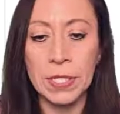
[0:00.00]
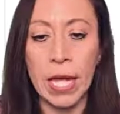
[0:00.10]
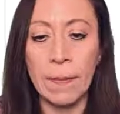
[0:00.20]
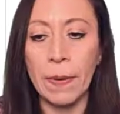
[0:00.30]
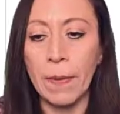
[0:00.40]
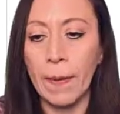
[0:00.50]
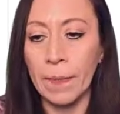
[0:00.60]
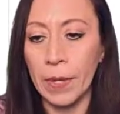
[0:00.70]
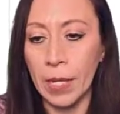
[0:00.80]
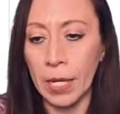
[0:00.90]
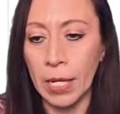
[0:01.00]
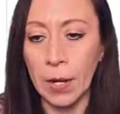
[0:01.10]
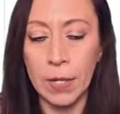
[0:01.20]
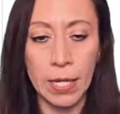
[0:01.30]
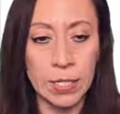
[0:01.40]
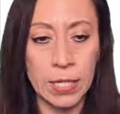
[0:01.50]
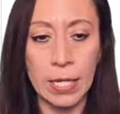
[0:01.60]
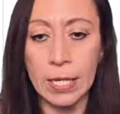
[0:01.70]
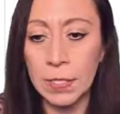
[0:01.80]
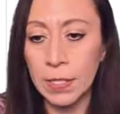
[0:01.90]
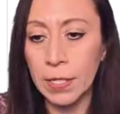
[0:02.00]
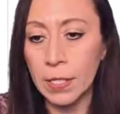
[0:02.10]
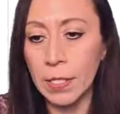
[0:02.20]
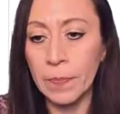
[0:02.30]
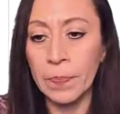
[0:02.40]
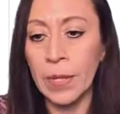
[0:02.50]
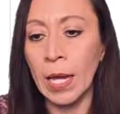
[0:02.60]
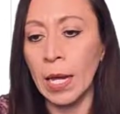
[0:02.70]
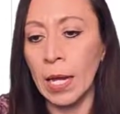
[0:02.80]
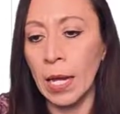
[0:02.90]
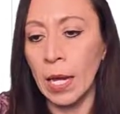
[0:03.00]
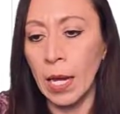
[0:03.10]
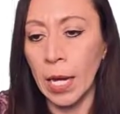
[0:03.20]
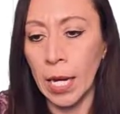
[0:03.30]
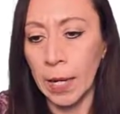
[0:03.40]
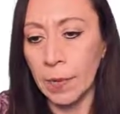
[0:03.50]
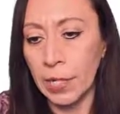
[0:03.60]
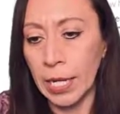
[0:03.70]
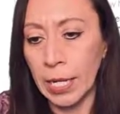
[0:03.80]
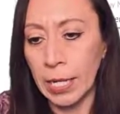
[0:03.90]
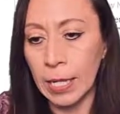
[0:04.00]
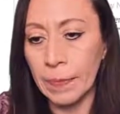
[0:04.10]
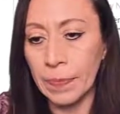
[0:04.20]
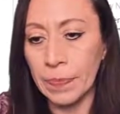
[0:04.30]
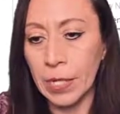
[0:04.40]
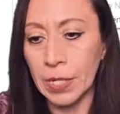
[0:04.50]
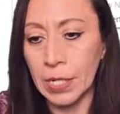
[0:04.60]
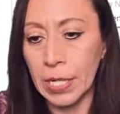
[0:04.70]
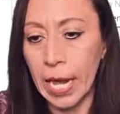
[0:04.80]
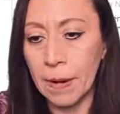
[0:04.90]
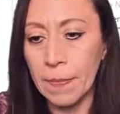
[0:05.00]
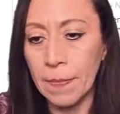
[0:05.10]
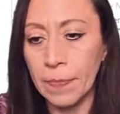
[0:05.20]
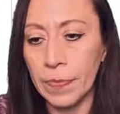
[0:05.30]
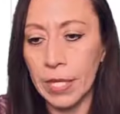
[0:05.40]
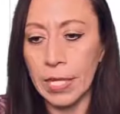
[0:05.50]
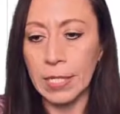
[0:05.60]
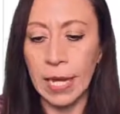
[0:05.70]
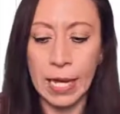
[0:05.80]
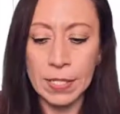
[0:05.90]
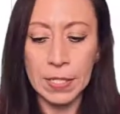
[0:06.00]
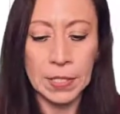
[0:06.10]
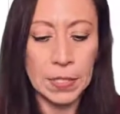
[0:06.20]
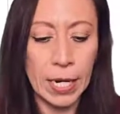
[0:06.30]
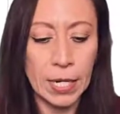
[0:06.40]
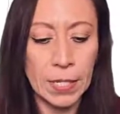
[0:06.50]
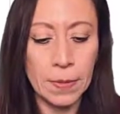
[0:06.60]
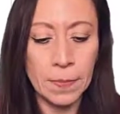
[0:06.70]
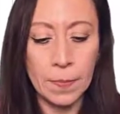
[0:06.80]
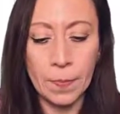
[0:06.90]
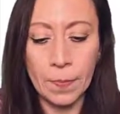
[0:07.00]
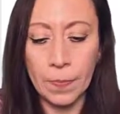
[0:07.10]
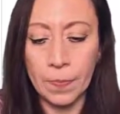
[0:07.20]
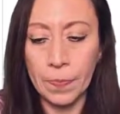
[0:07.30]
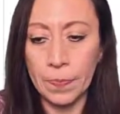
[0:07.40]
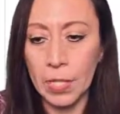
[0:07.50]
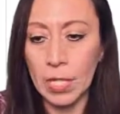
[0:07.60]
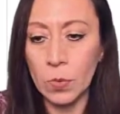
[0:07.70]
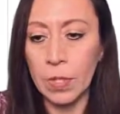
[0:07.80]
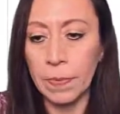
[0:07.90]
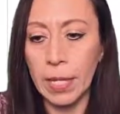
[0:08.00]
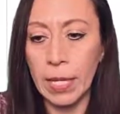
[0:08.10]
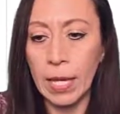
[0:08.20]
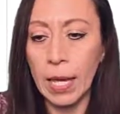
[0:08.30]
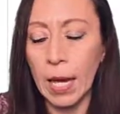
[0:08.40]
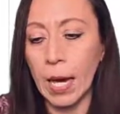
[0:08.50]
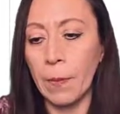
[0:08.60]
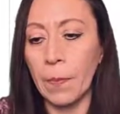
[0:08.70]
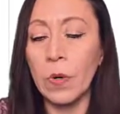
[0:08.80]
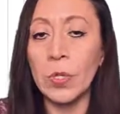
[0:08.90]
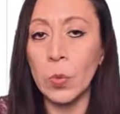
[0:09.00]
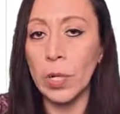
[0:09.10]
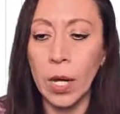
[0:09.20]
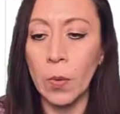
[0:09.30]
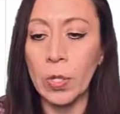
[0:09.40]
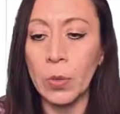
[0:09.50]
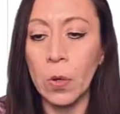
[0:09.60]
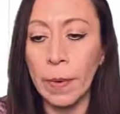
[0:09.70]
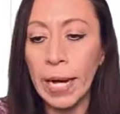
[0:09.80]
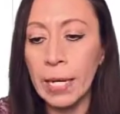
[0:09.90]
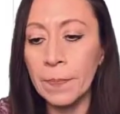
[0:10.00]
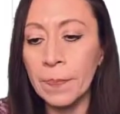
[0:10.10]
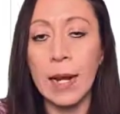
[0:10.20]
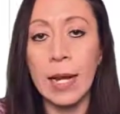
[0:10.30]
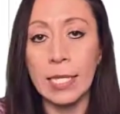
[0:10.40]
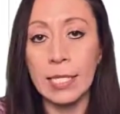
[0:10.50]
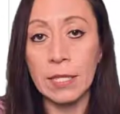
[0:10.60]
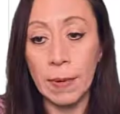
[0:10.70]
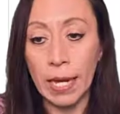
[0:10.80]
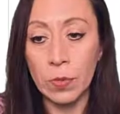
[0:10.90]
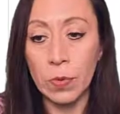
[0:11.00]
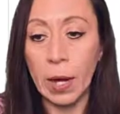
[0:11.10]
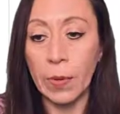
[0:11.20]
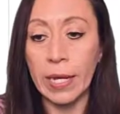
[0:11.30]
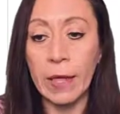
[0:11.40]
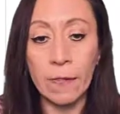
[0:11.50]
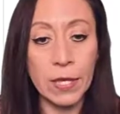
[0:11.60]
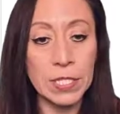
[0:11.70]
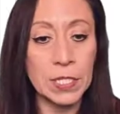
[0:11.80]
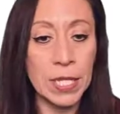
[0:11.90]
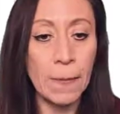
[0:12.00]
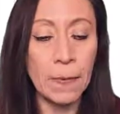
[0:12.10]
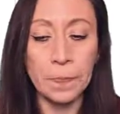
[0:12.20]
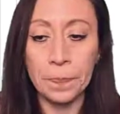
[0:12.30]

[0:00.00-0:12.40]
step, and now I say insert. And I'm gonna rename this as start. This will be a point where I want to go back. Let's get back to our index step.